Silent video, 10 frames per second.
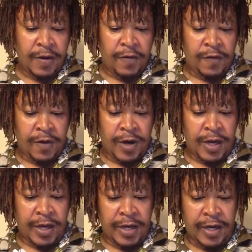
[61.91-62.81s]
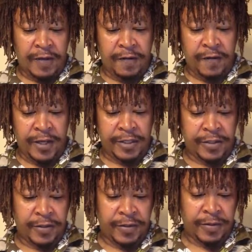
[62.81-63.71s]
For our light
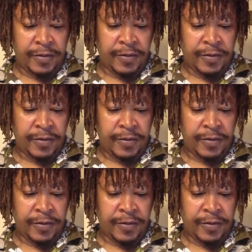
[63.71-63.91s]
affliction,